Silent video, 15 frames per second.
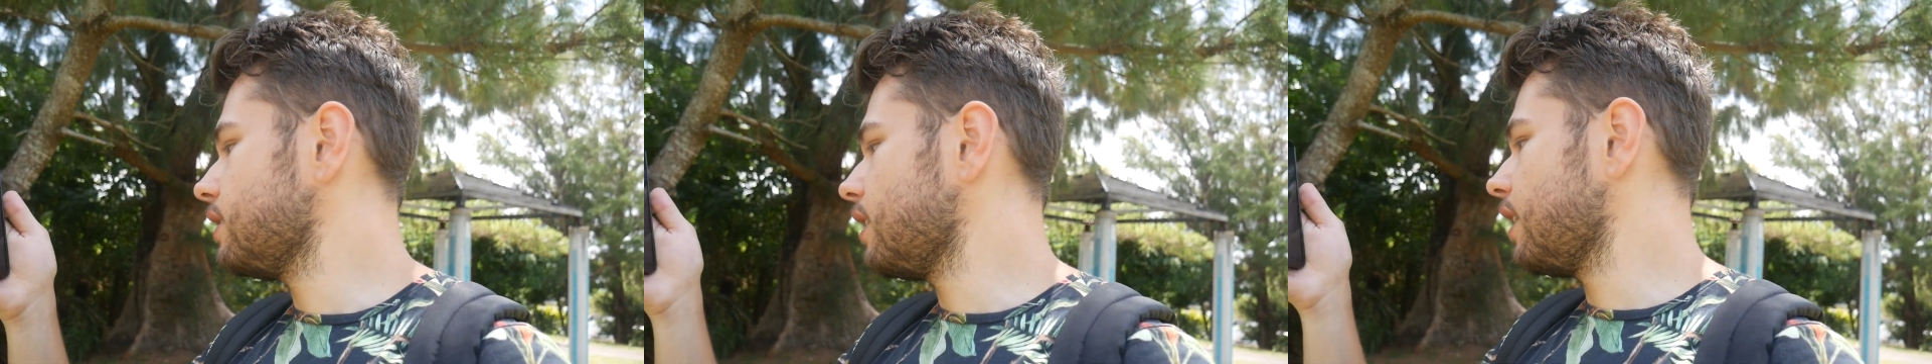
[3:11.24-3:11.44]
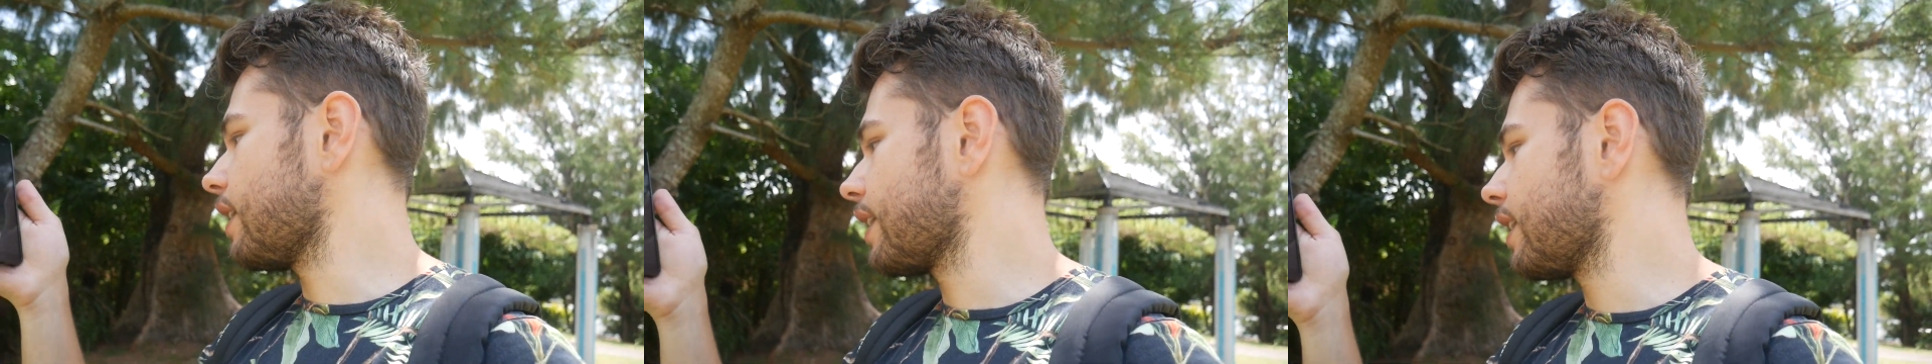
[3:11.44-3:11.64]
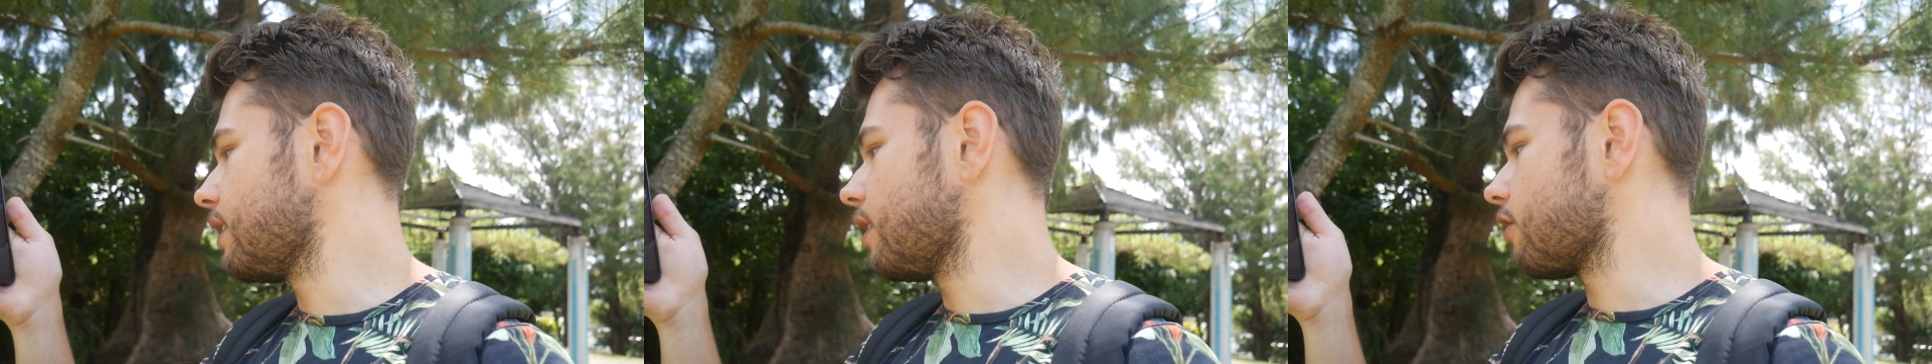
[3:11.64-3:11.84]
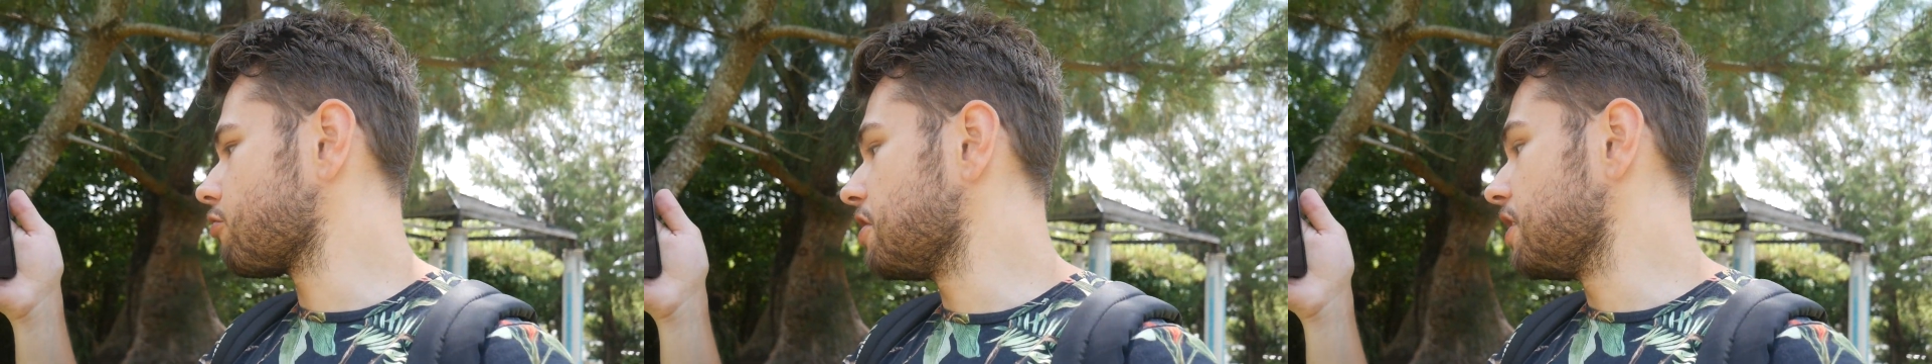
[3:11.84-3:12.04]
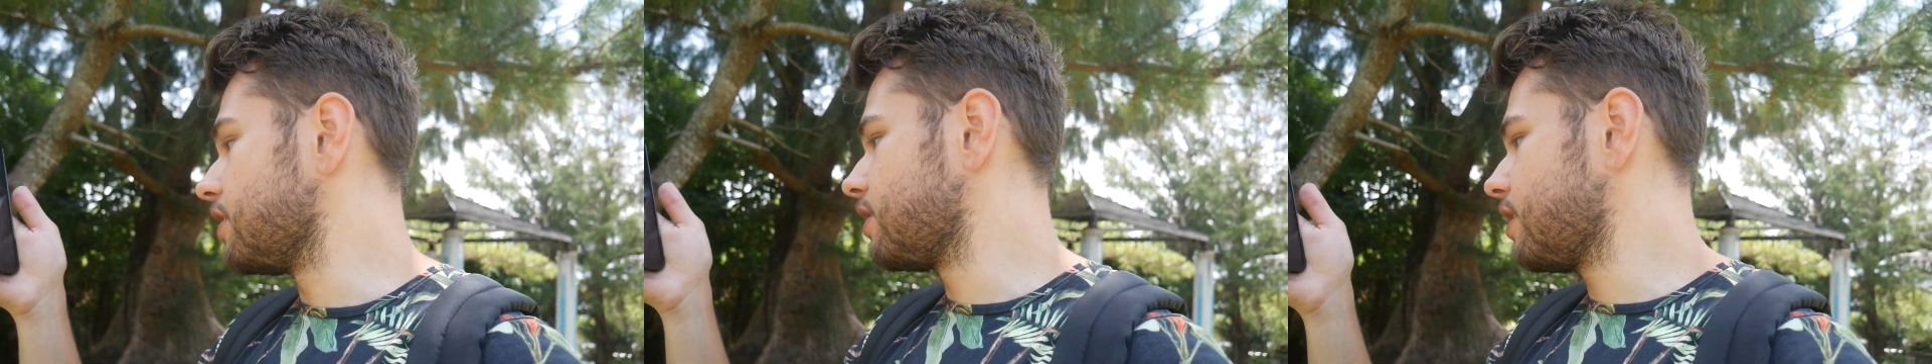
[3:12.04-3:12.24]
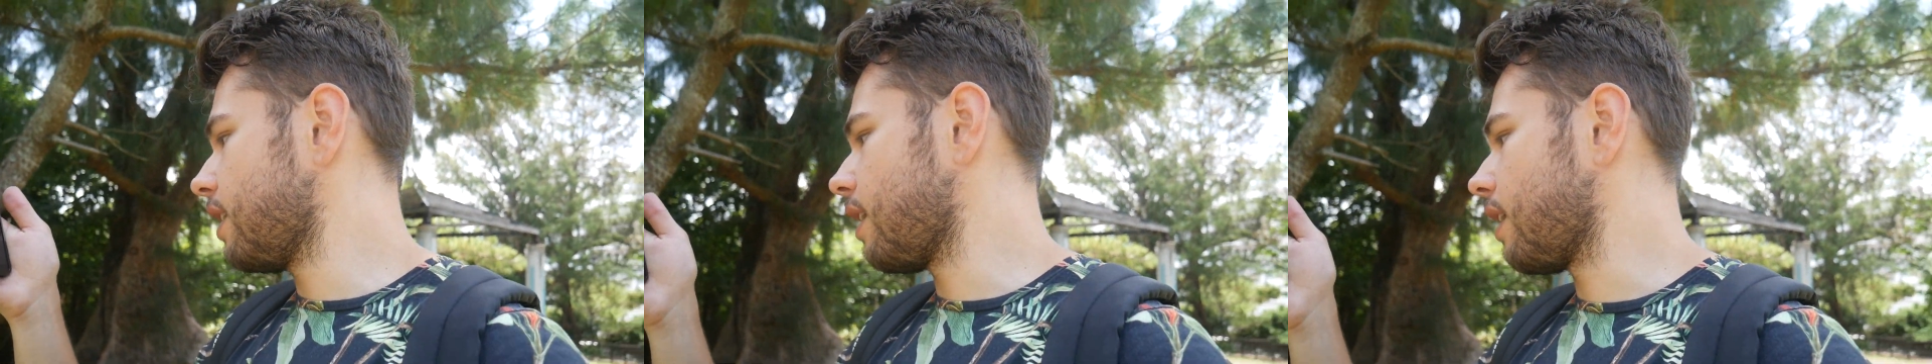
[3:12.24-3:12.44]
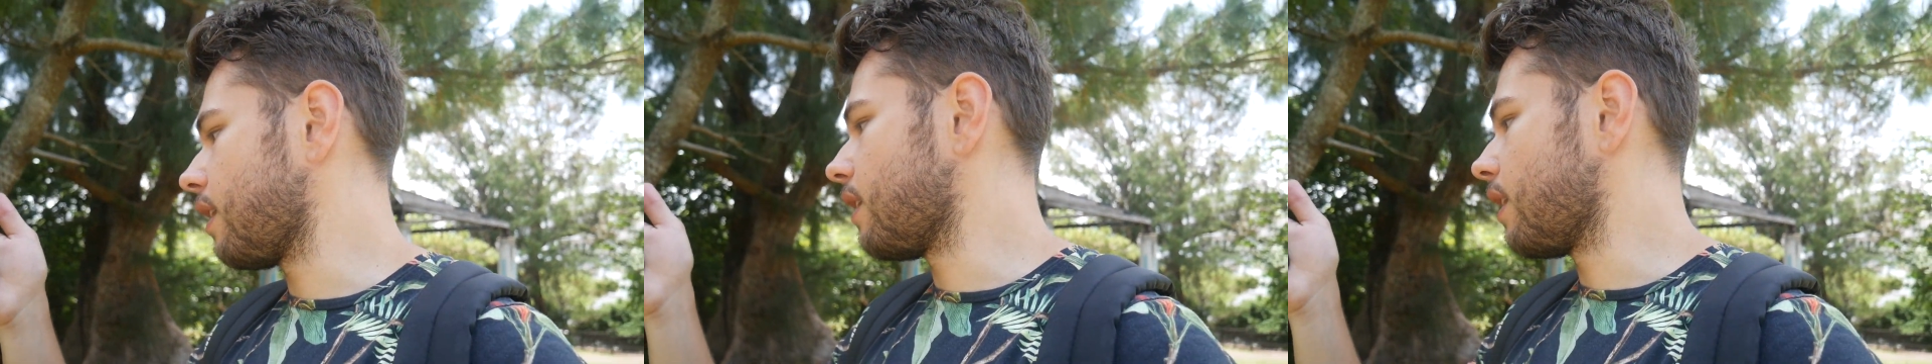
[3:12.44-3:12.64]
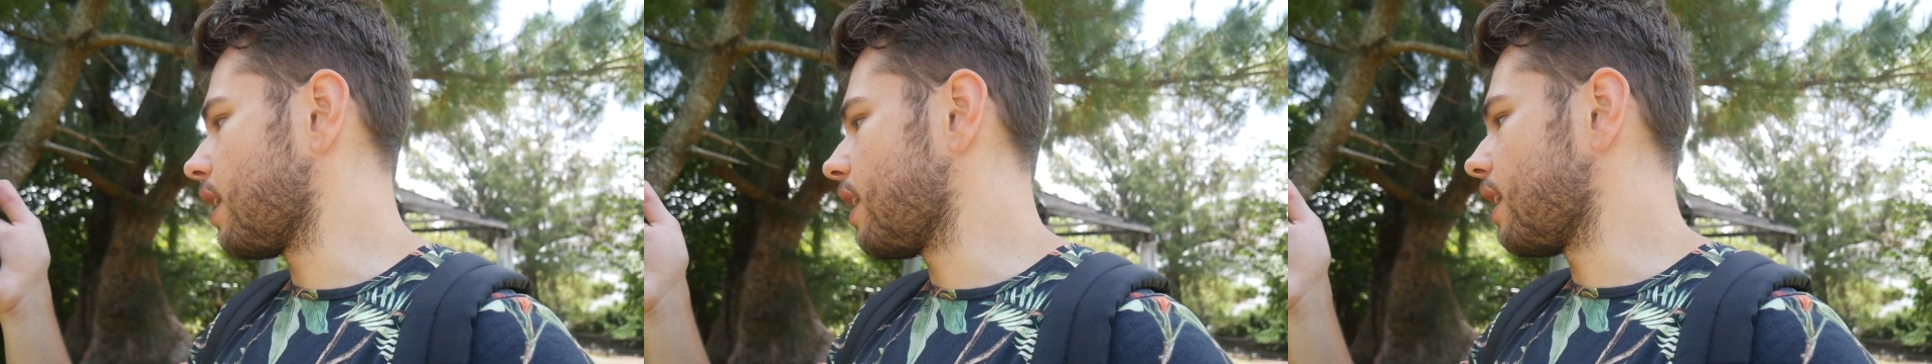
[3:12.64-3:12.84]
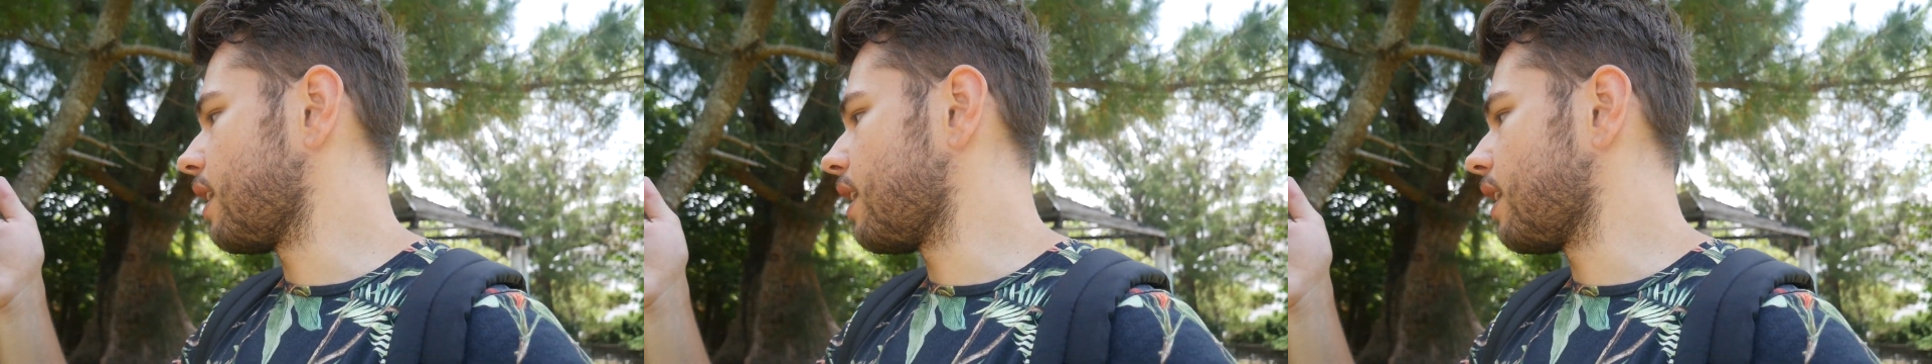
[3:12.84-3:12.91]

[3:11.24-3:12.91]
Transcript: I cannot really tell,